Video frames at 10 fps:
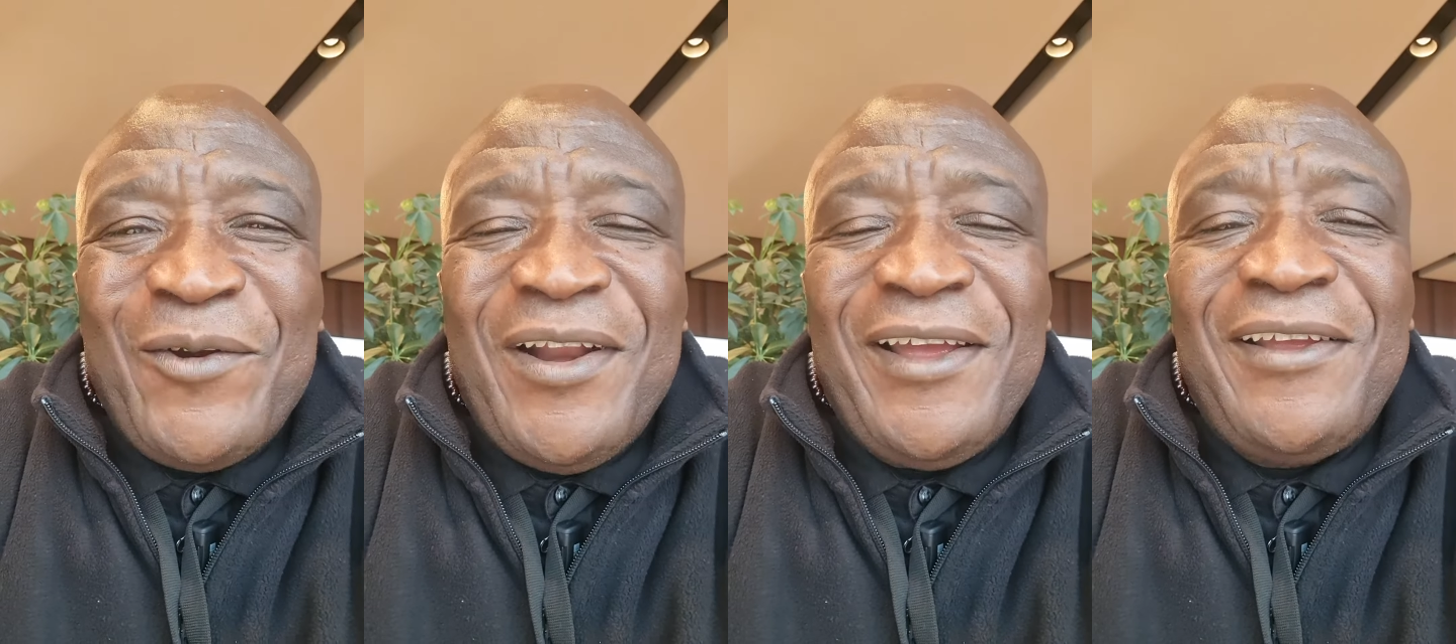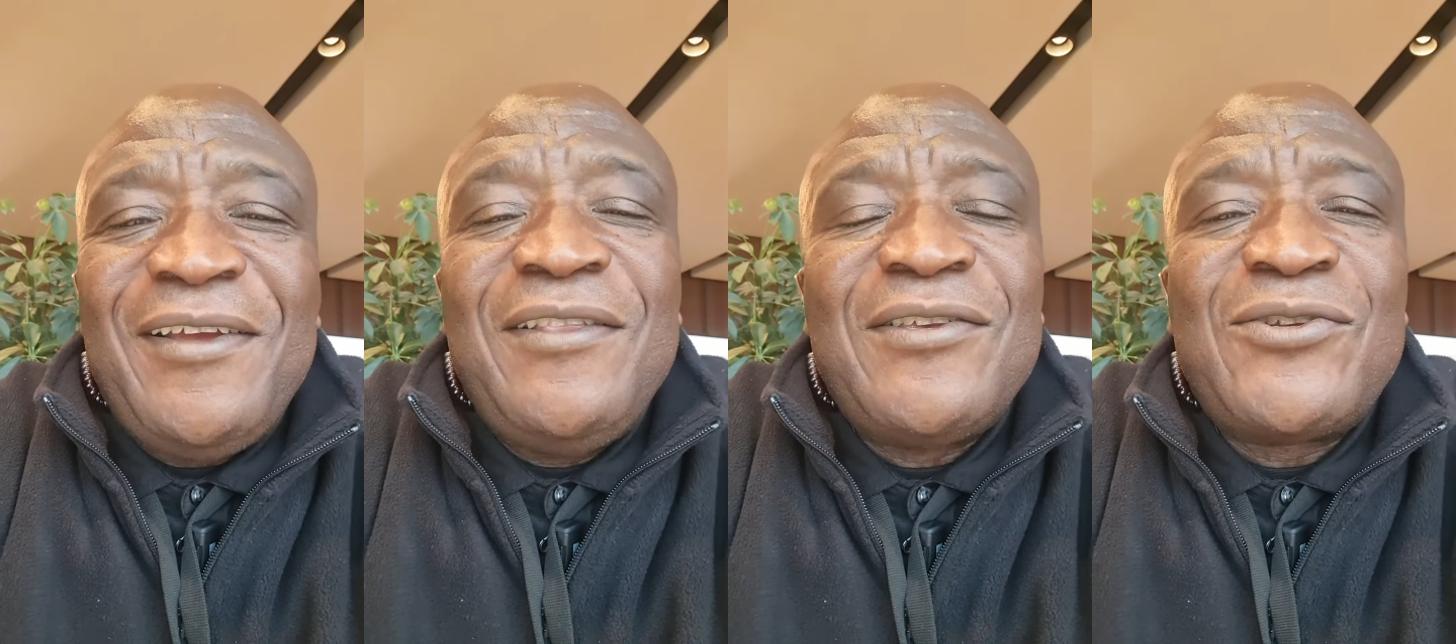would like
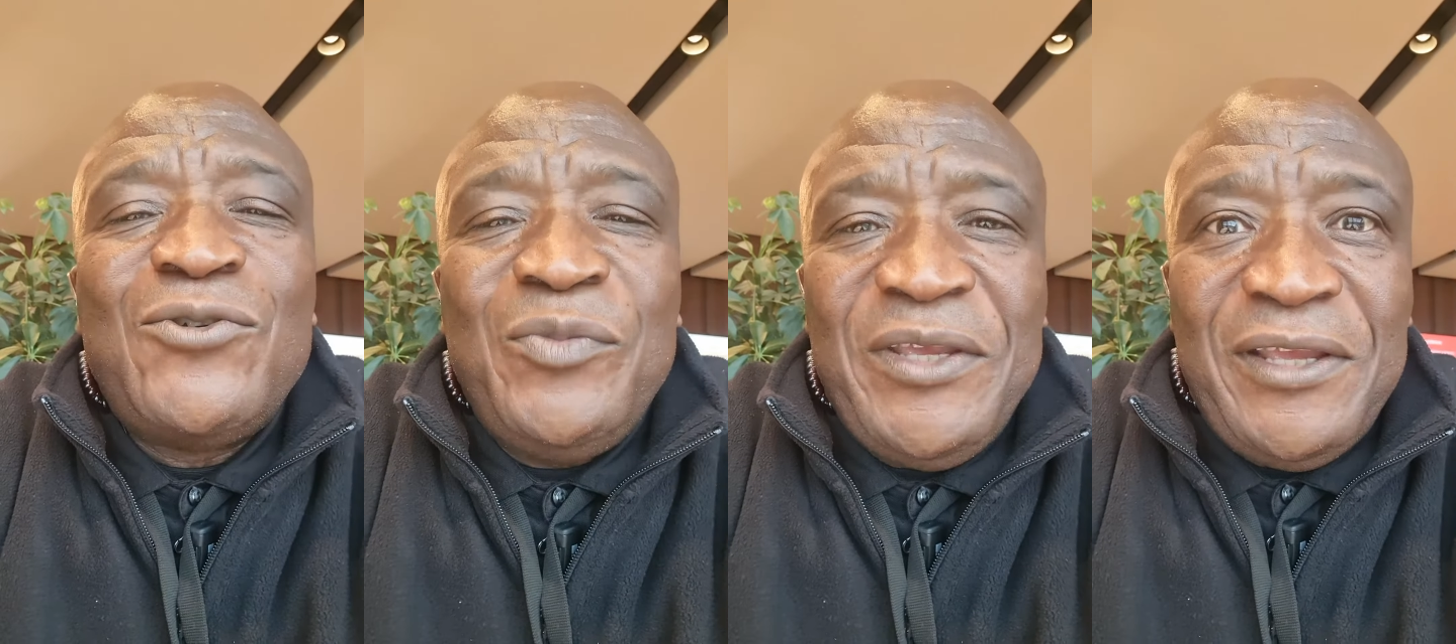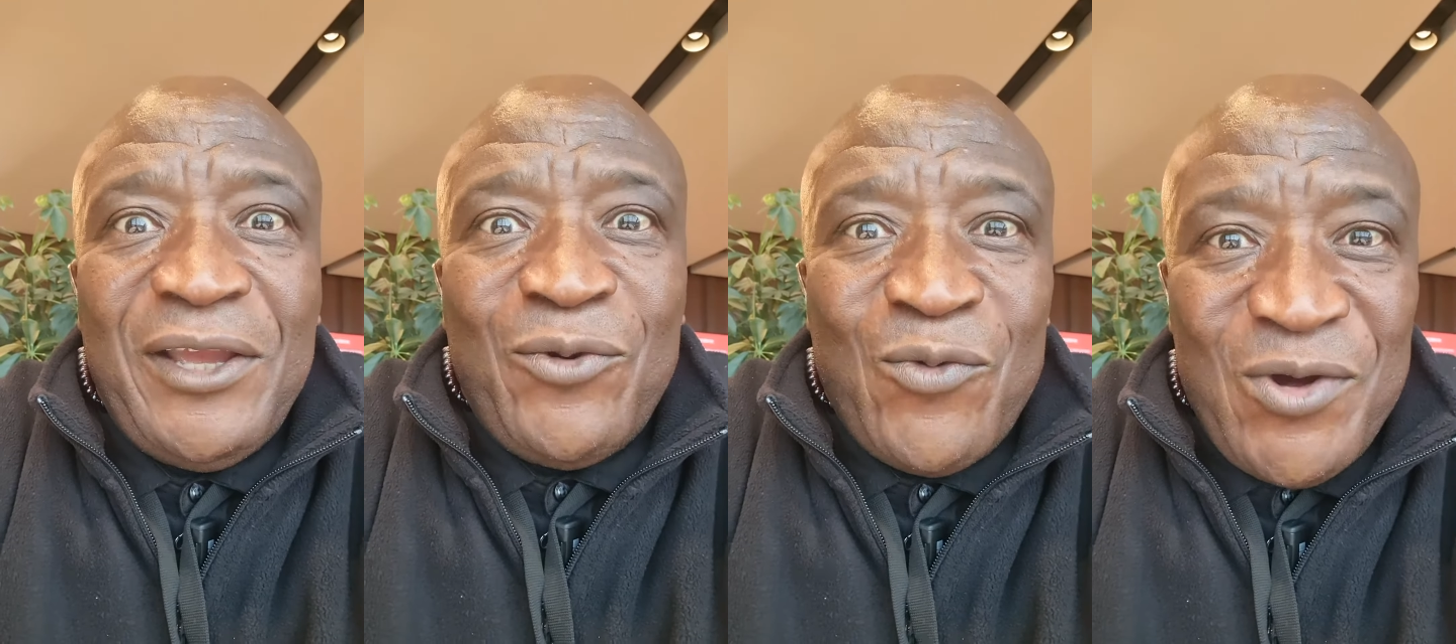this to be
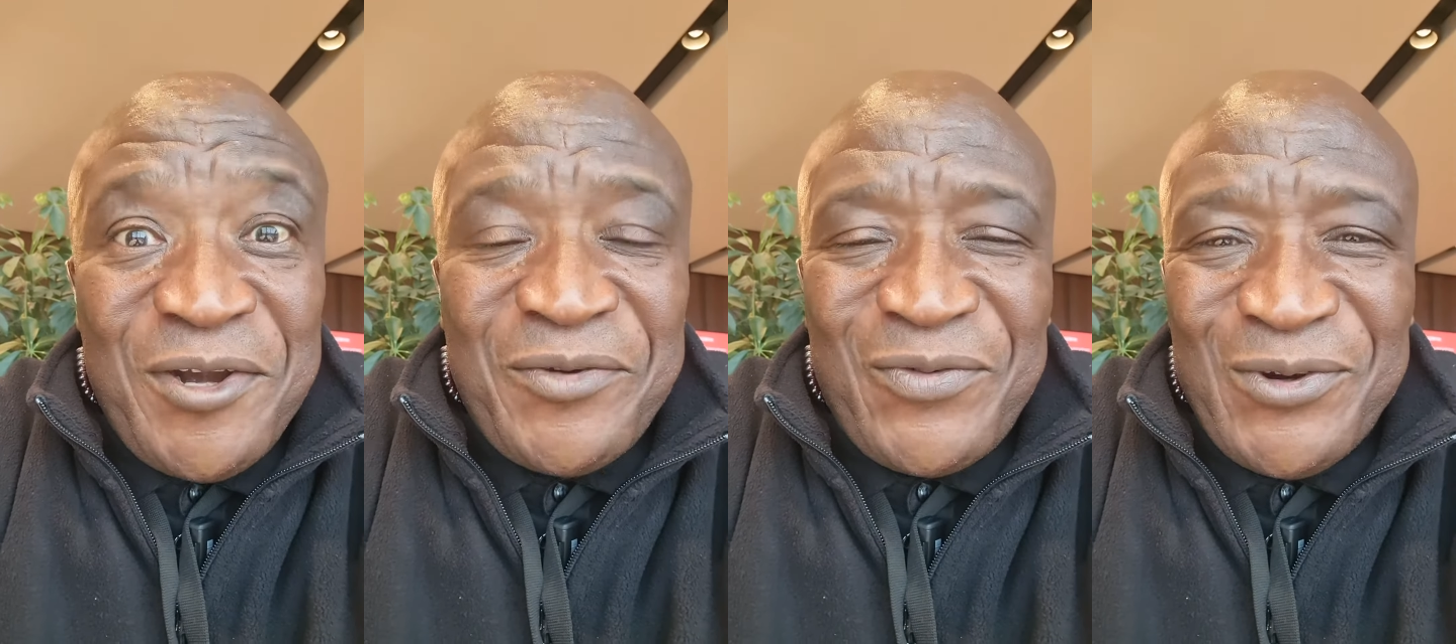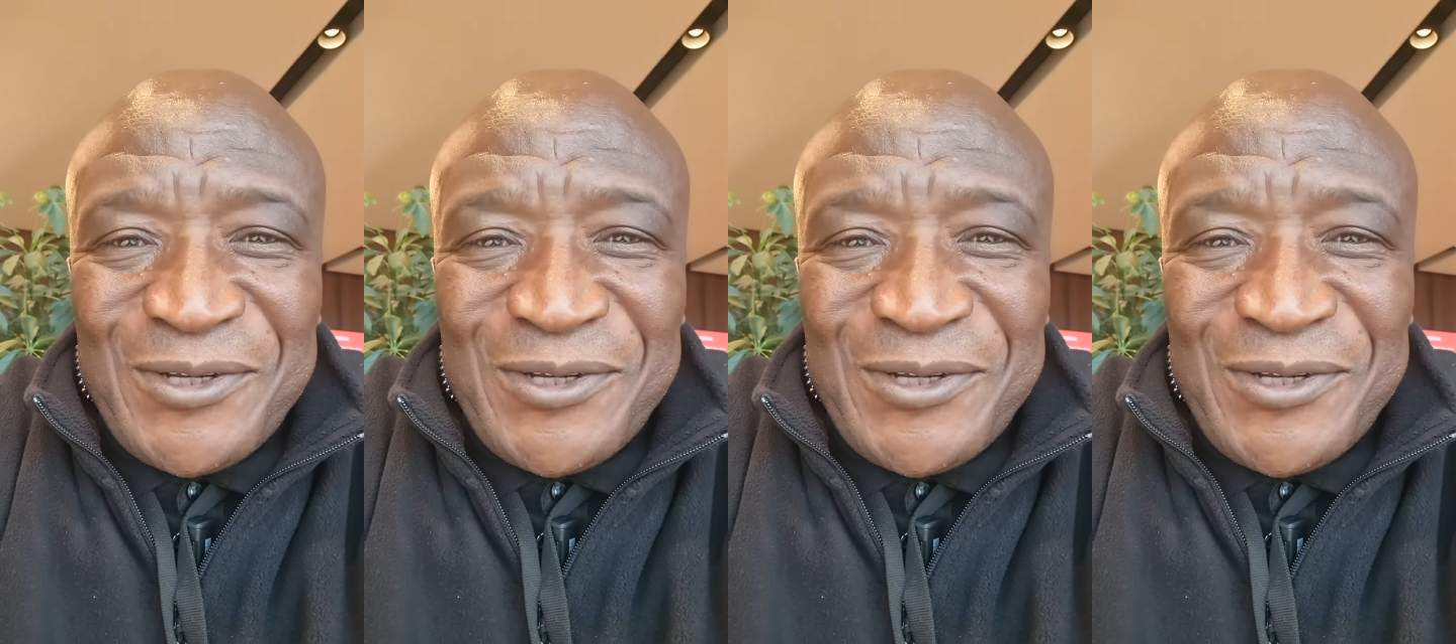a wonderful